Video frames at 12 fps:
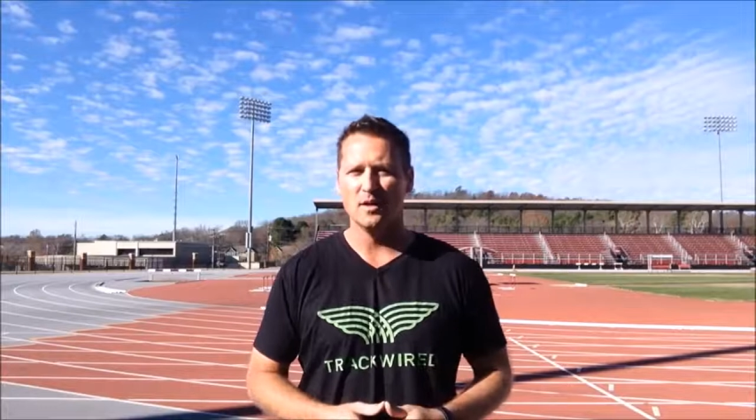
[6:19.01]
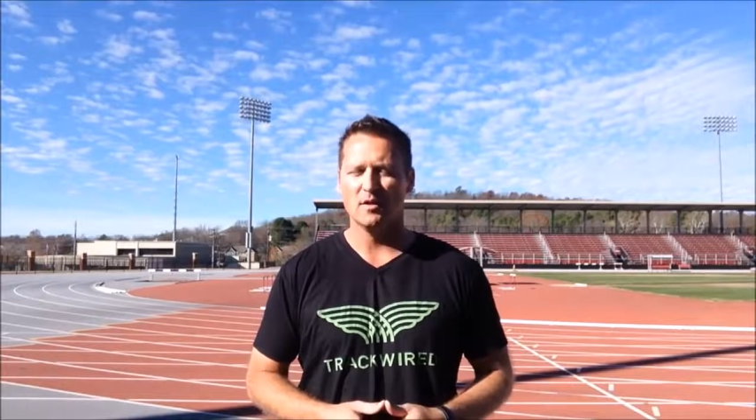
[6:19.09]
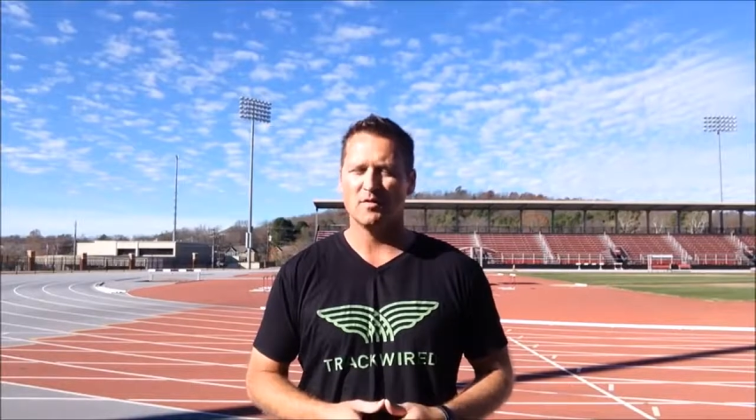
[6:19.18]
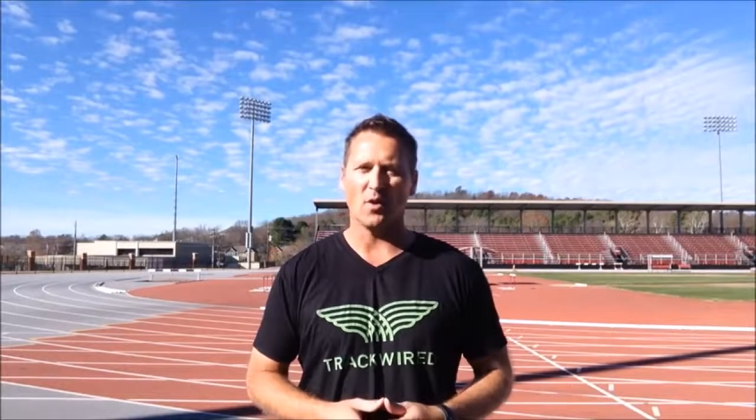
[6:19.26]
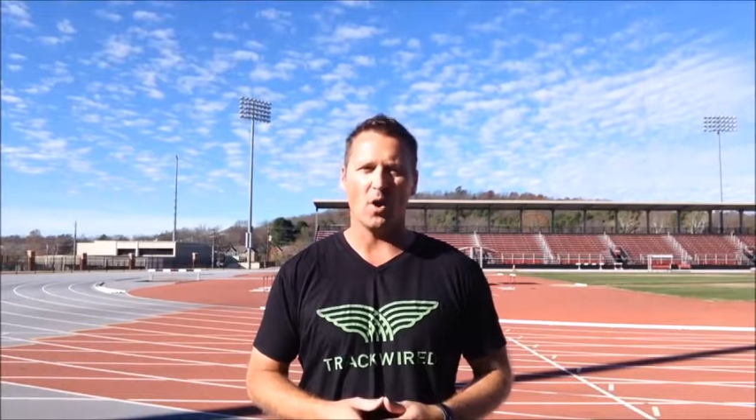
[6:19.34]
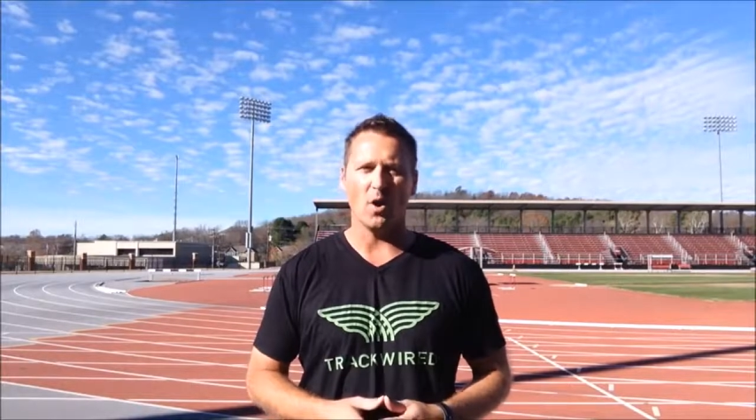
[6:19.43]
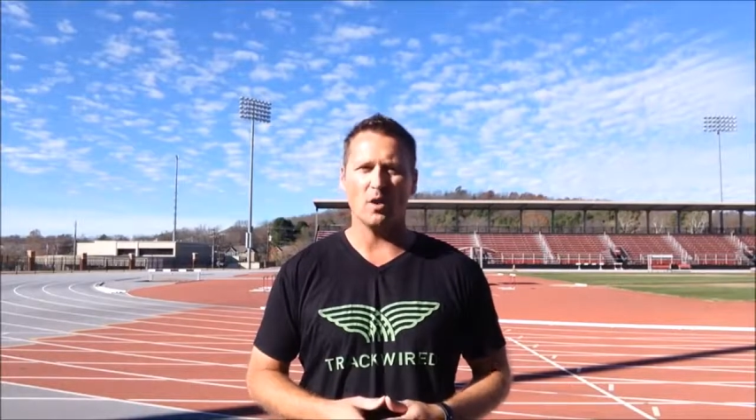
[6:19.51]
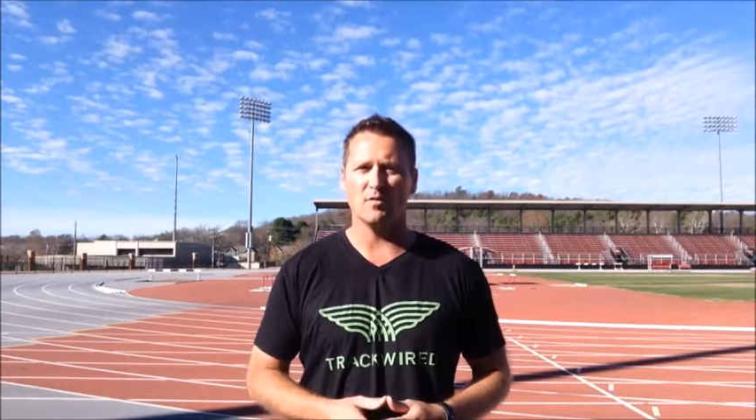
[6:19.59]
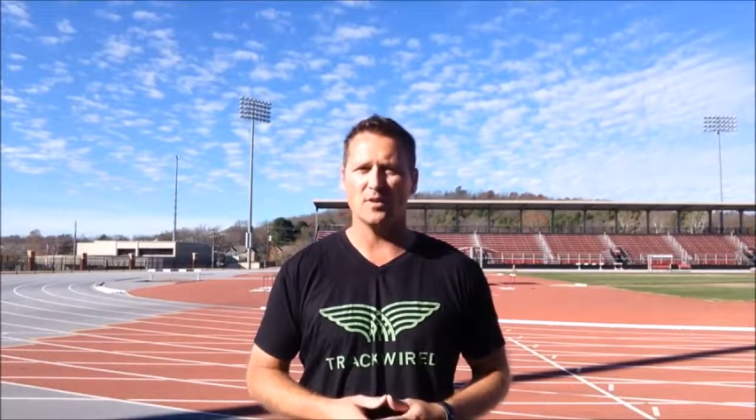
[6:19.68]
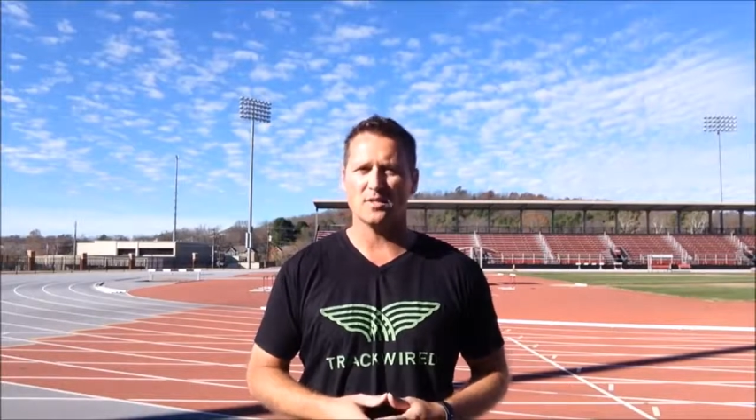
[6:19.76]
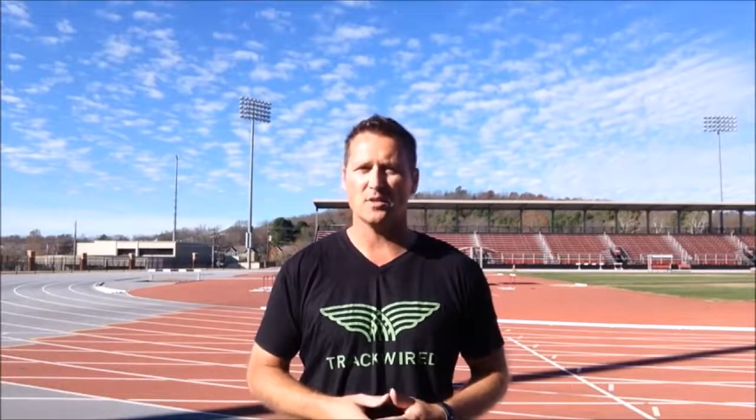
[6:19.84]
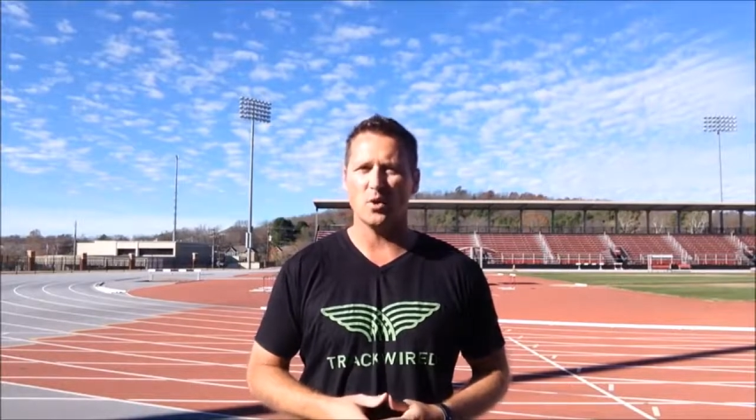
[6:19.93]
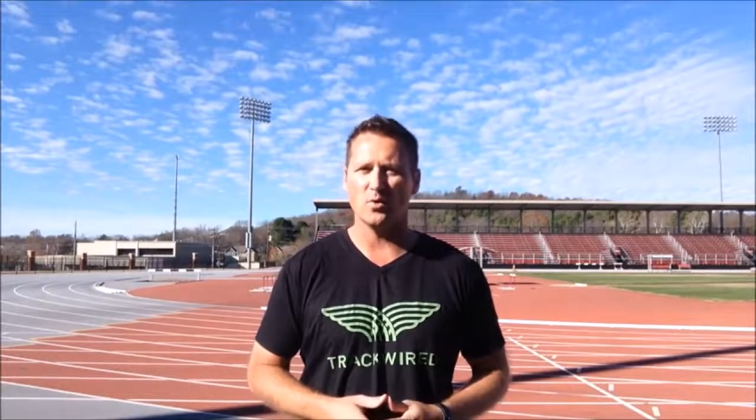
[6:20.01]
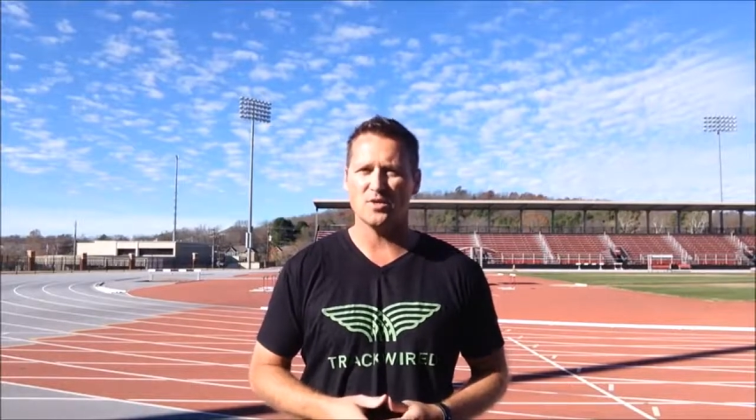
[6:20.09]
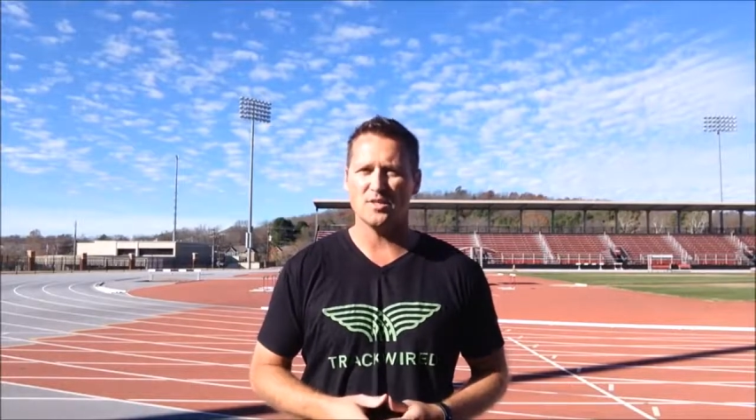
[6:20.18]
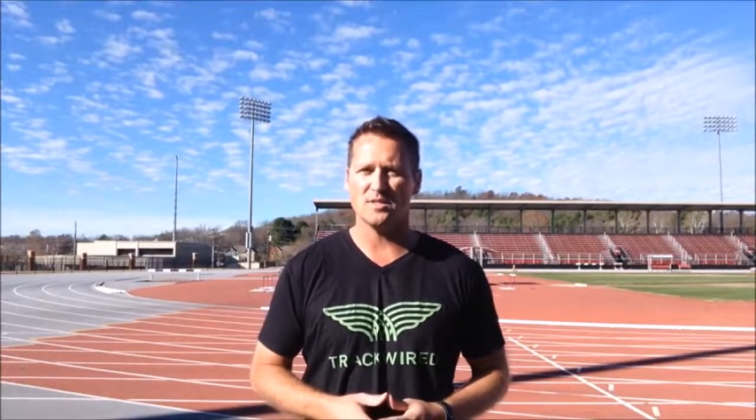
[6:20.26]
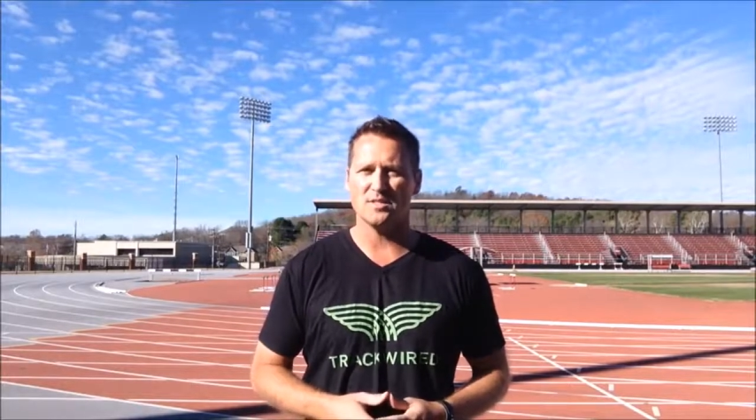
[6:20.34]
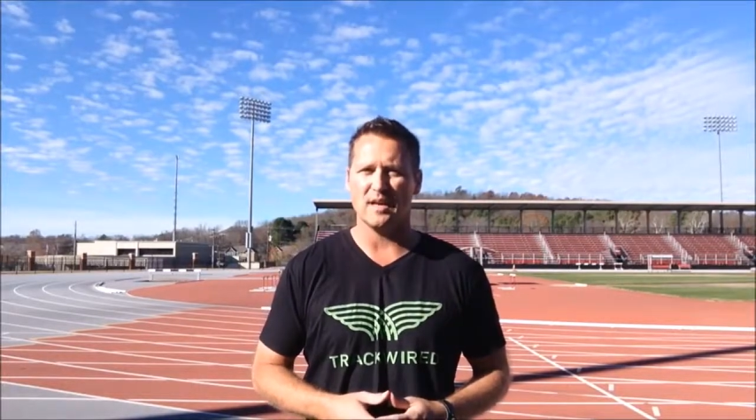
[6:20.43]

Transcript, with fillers: for all of us coaches,